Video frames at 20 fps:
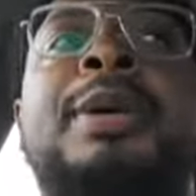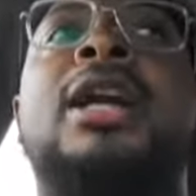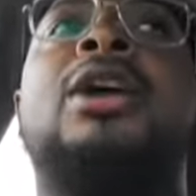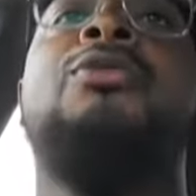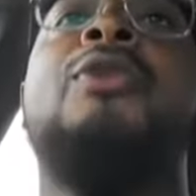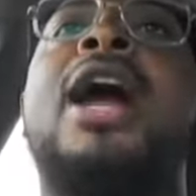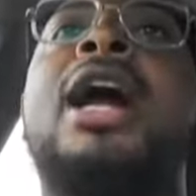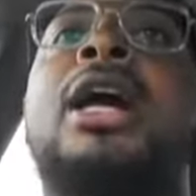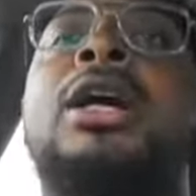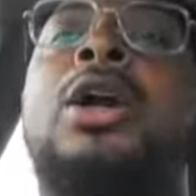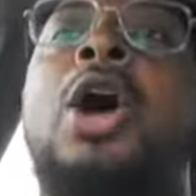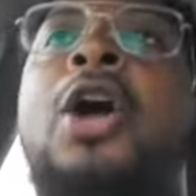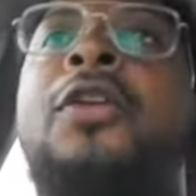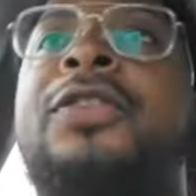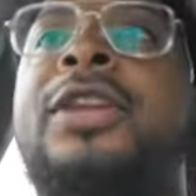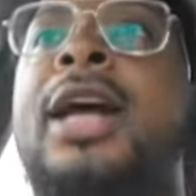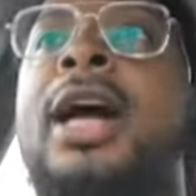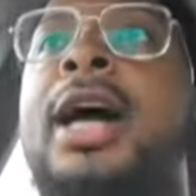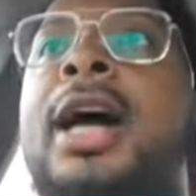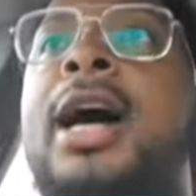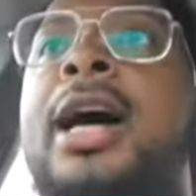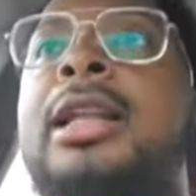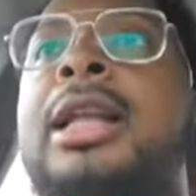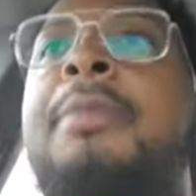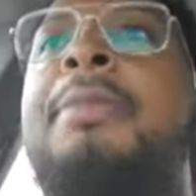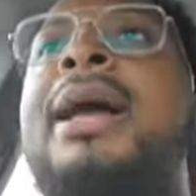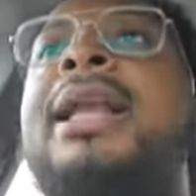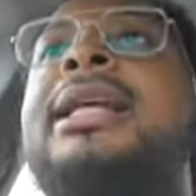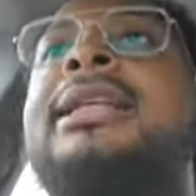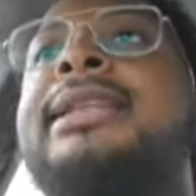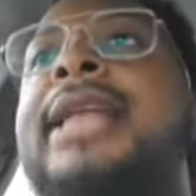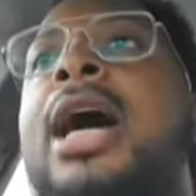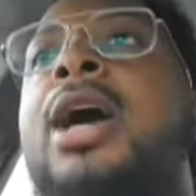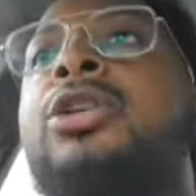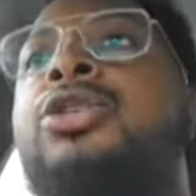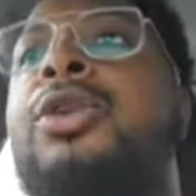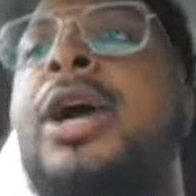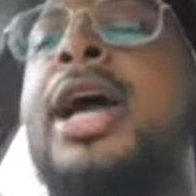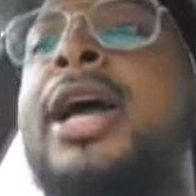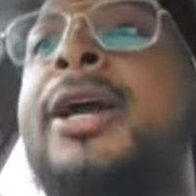record off the Belly
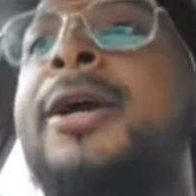soundtrack.